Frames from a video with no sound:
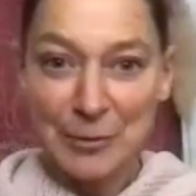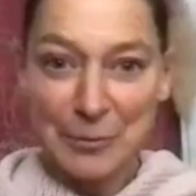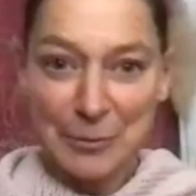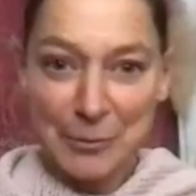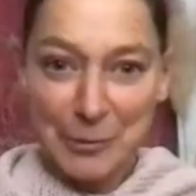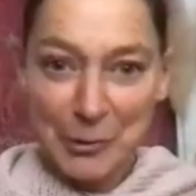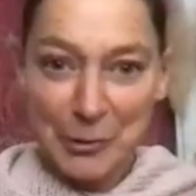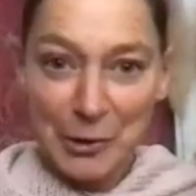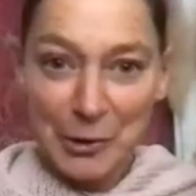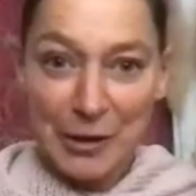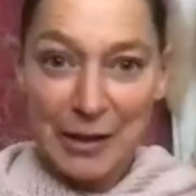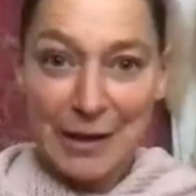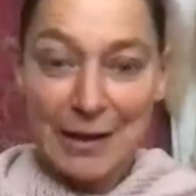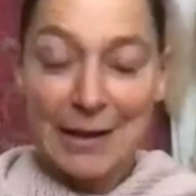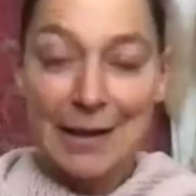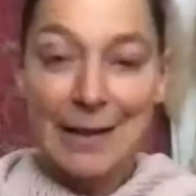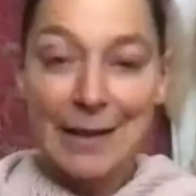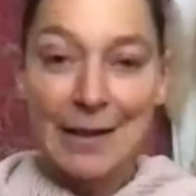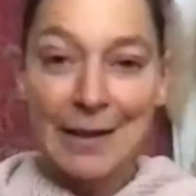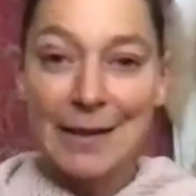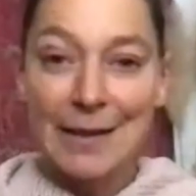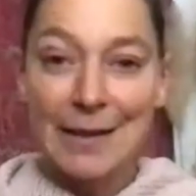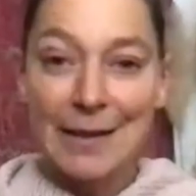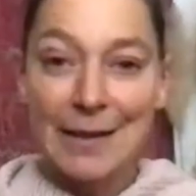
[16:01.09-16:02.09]
more
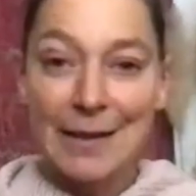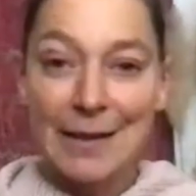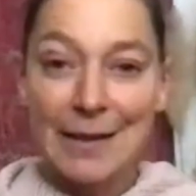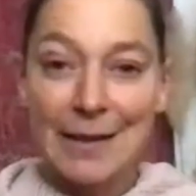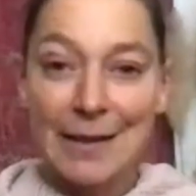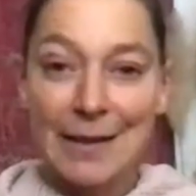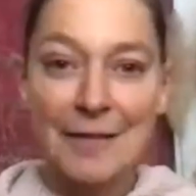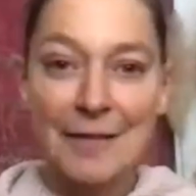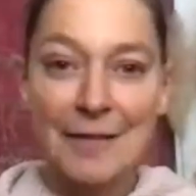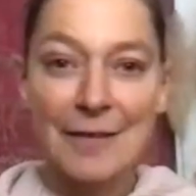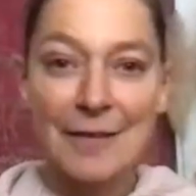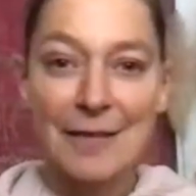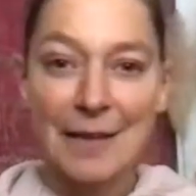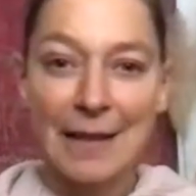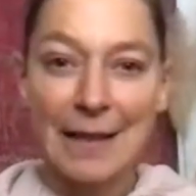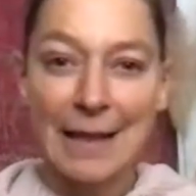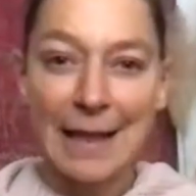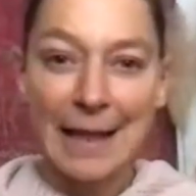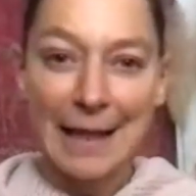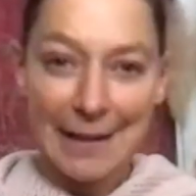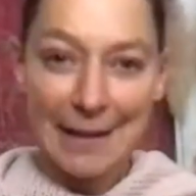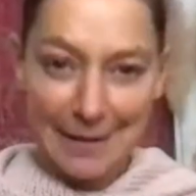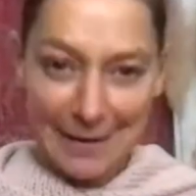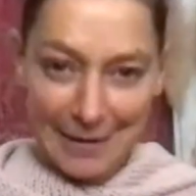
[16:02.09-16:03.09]
guidance,
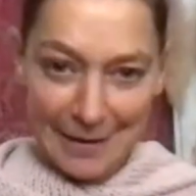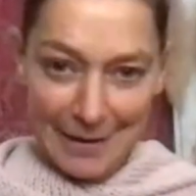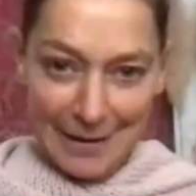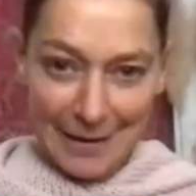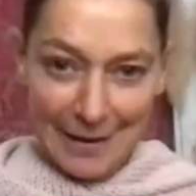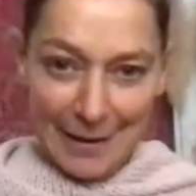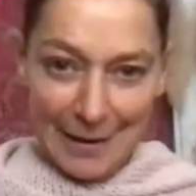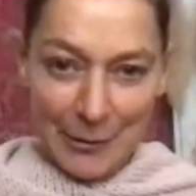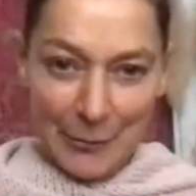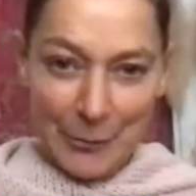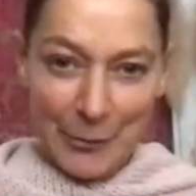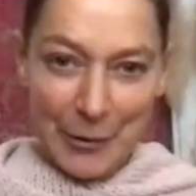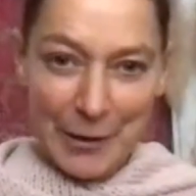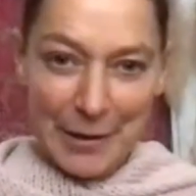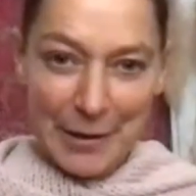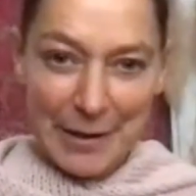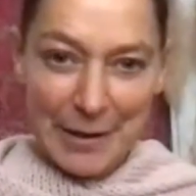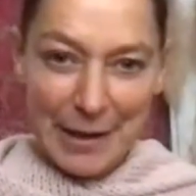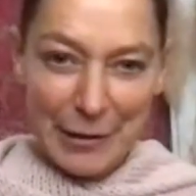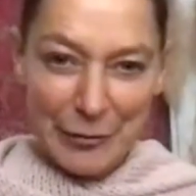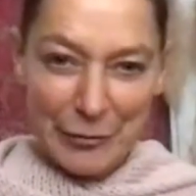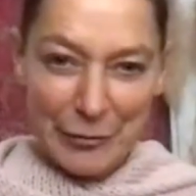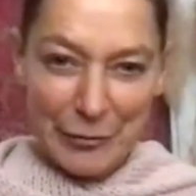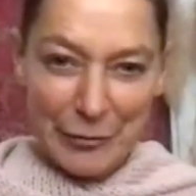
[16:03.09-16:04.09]
like when
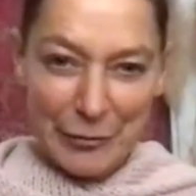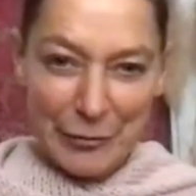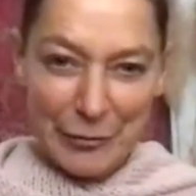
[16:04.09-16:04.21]
I